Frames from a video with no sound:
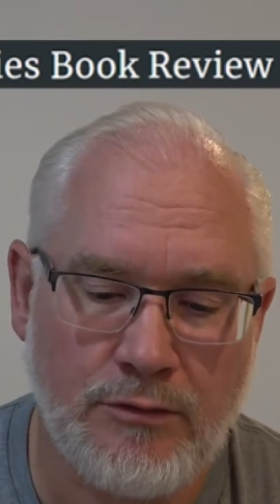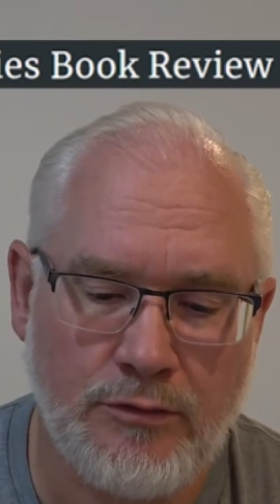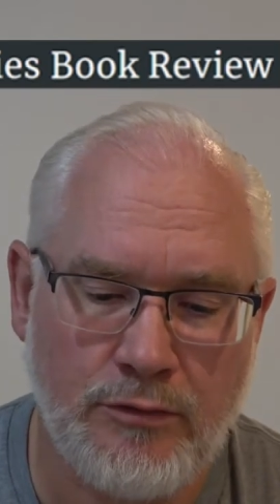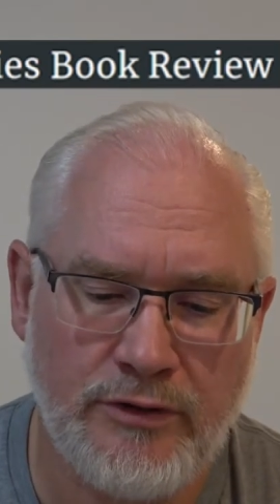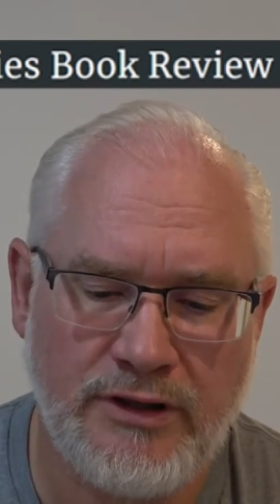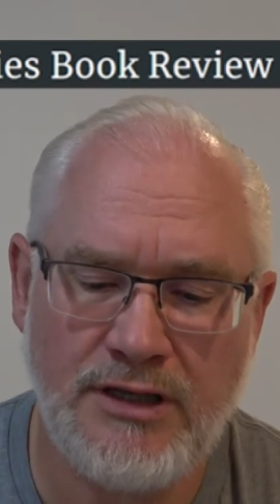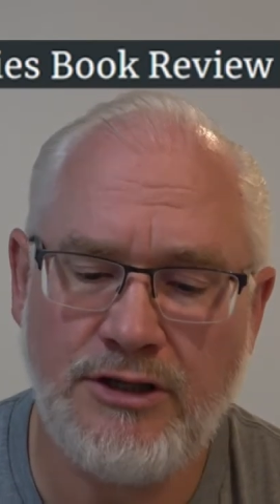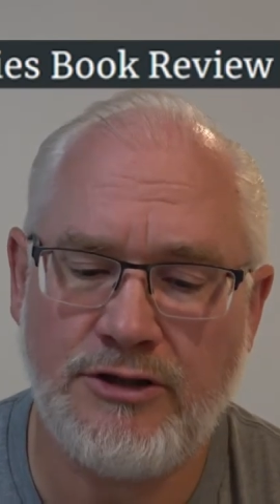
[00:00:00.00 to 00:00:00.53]

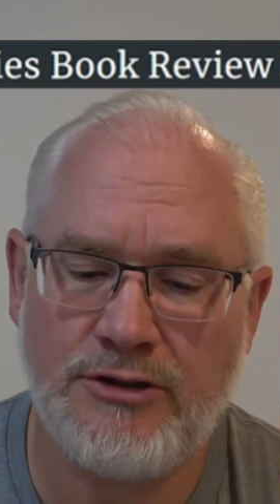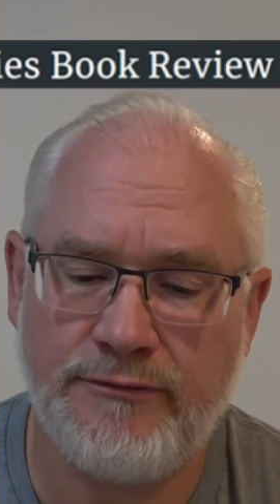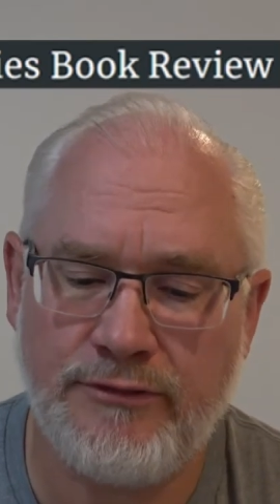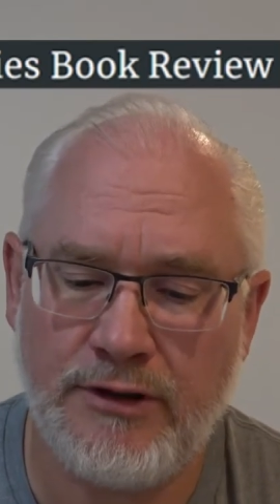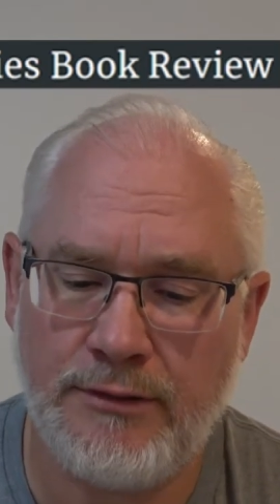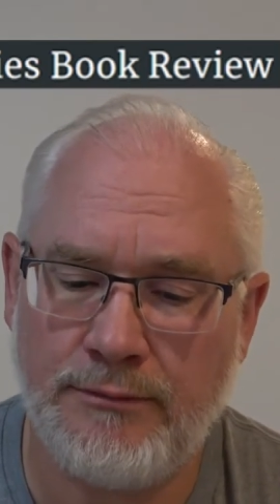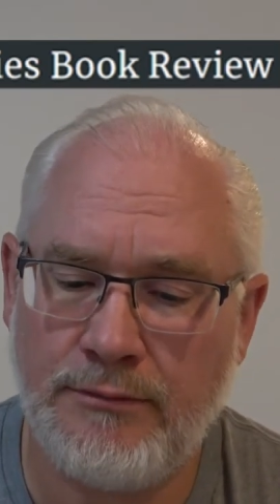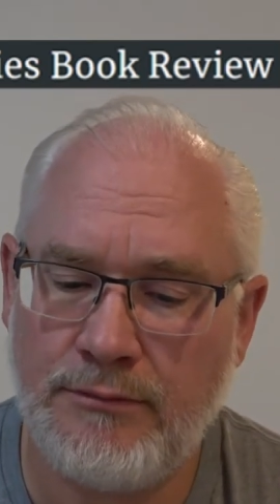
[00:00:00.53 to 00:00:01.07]
with each of
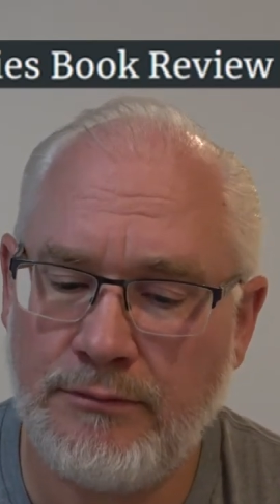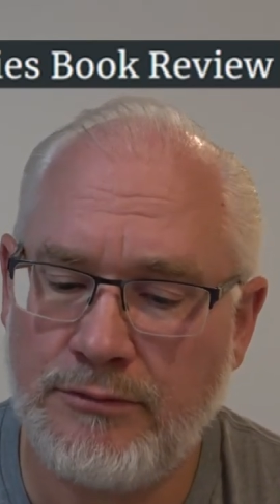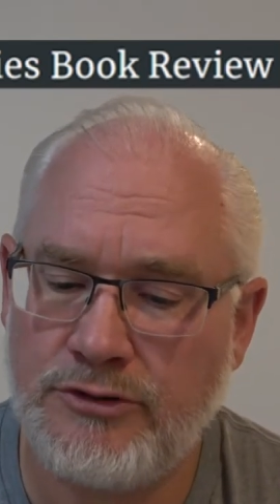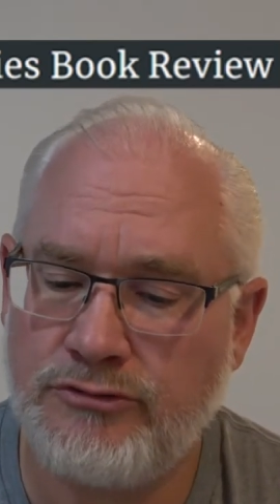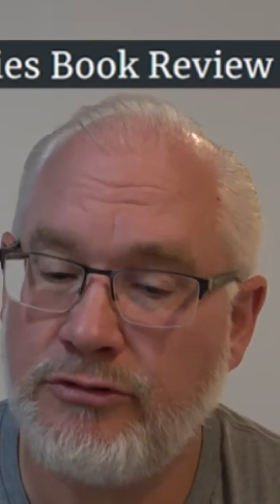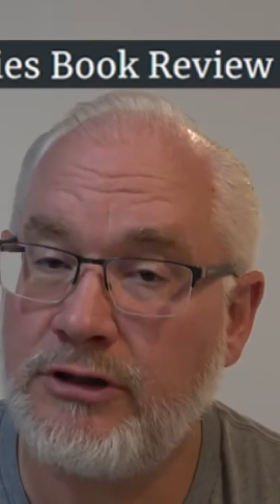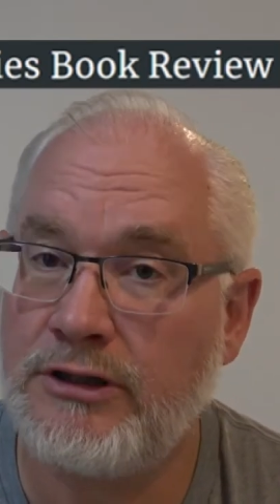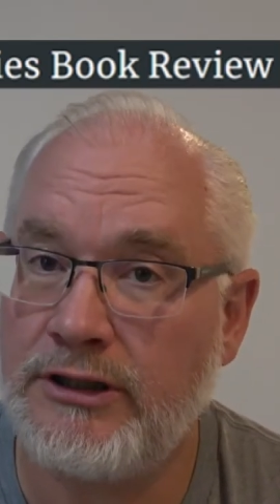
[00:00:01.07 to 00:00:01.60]
them
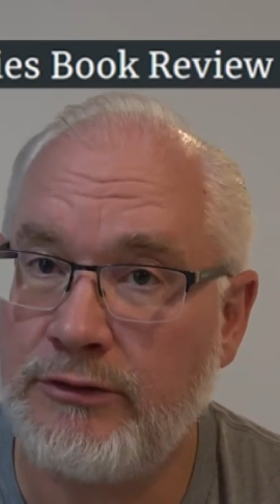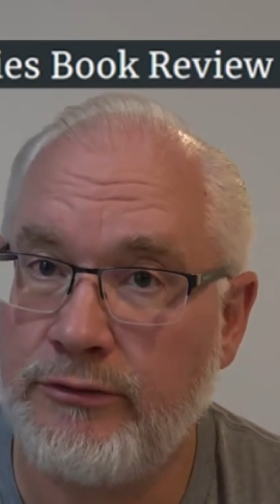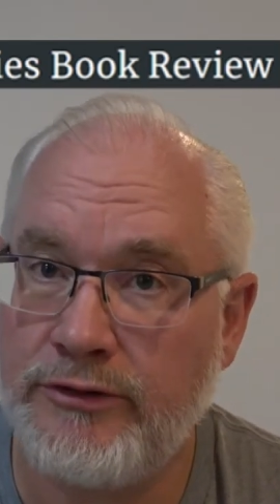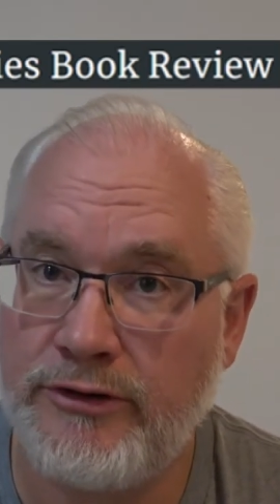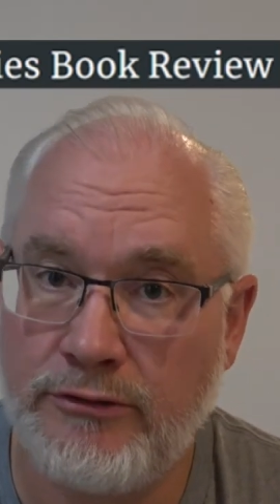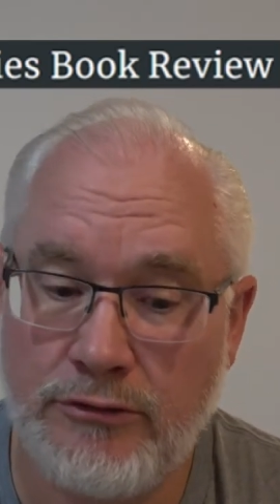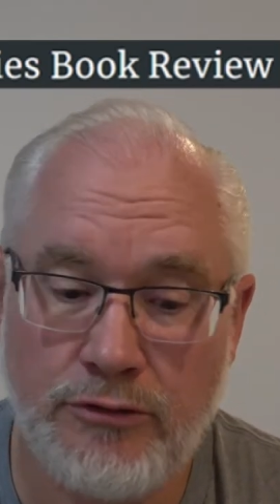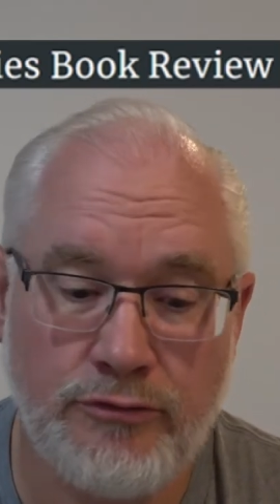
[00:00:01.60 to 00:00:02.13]
struggling
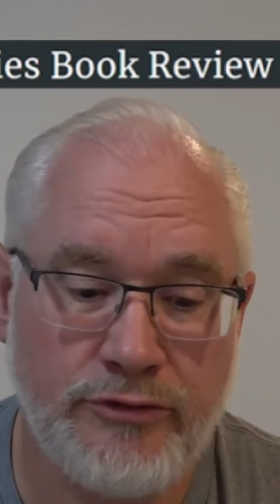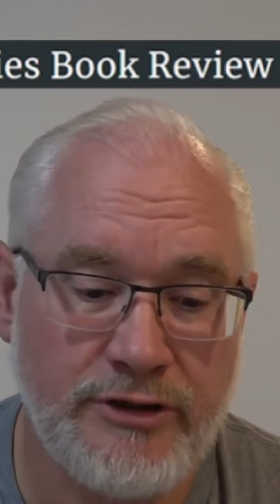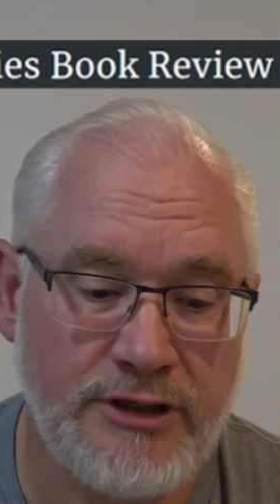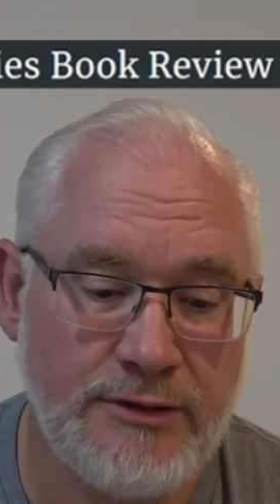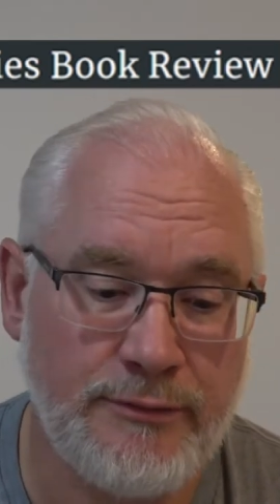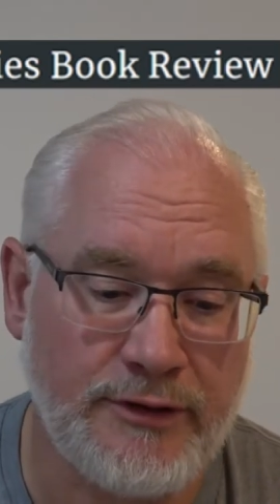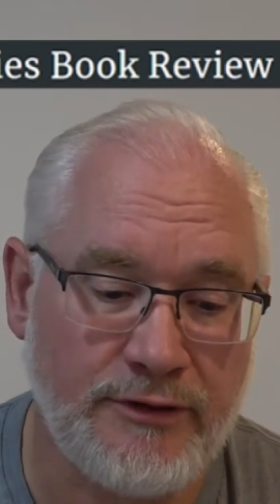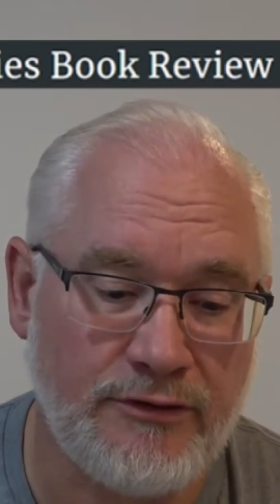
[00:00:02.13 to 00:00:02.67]
with their own
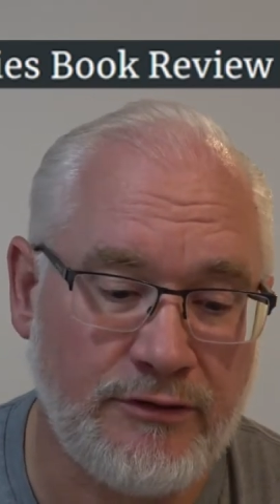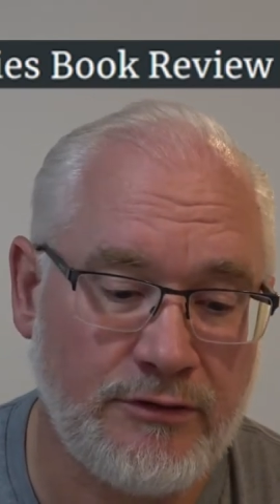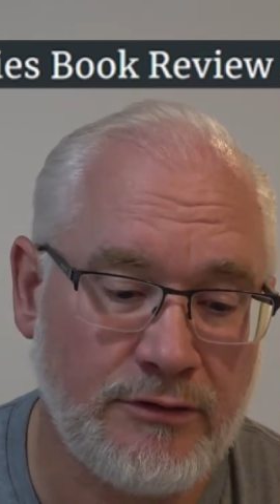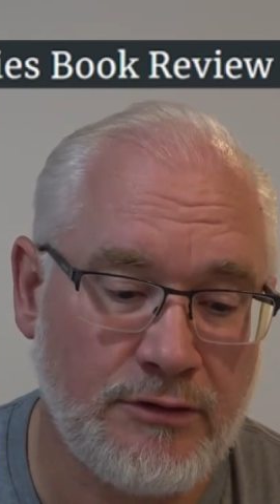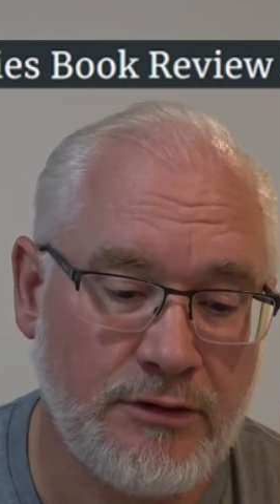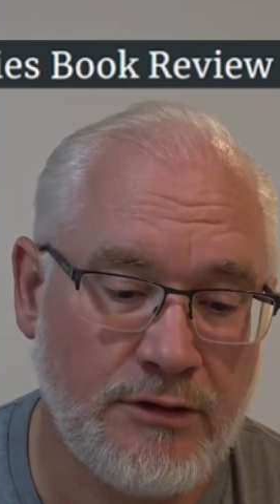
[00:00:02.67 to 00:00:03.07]
demons.